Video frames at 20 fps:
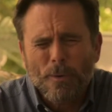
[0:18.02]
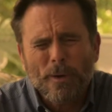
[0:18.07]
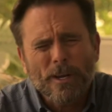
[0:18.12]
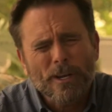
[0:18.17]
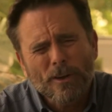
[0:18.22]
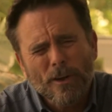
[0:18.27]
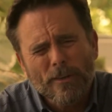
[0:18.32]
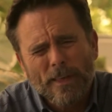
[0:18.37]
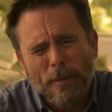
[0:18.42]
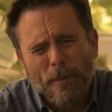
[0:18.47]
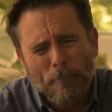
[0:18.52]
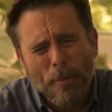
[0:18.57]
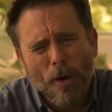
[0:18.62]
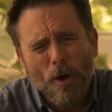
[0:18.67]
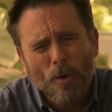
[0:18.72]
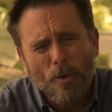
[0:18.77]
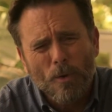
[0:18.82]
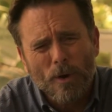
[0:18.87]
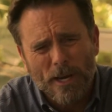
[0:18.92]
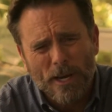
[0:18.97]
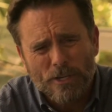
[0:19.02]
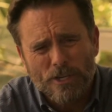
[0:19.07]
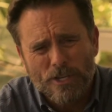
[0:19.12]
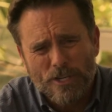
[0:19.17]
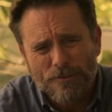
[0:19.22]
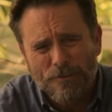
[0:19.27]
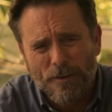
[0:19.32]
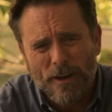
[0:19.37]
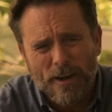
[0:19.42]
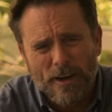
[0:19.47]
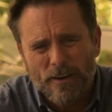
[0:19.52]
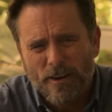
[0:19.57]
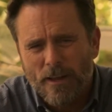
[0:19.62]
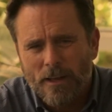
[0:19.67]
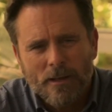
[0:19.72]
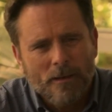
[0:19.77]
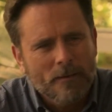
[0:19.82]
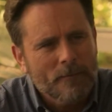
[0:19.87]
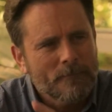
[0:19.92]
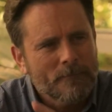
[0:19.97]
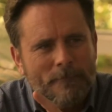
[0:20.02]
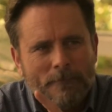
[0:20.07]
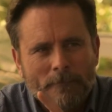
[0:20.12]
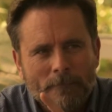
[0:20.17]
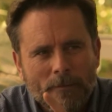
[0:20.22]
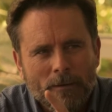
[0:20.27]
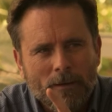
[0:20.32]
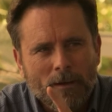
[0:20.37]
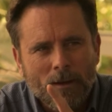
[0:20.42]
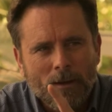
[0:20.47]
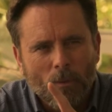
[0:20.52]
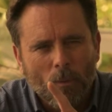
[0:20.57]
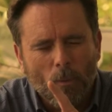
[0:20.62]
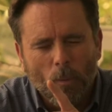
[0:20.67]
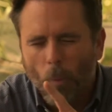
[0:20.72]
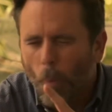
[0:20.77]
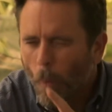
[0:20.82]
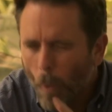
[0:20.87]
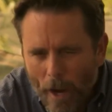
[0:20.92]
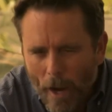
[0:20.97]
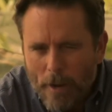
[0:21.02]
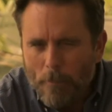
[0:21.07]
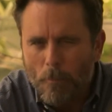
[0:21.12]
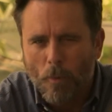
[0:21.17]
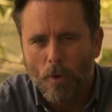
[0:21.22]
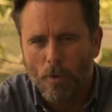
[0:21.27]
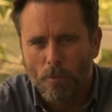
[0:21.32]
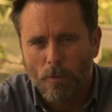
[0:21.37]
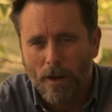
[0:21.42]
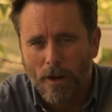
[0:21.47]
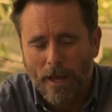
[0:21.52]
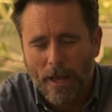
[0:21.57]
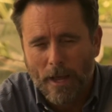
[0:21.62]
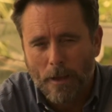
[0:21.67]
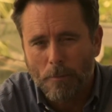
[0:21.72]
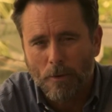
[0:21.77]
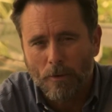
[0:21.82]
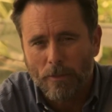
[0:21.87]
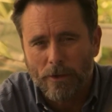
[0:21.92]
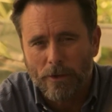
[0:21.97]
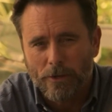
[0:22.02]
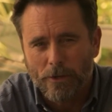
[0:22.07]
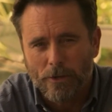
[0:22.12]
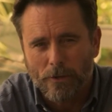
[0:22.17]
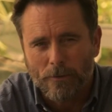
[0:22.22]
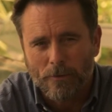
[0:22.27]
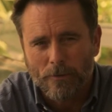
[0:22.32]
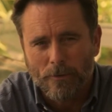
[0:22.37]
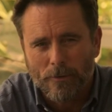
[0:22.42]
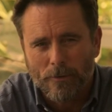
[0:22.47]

He has a strained relationship with his father, who put a lot of pressure on him so he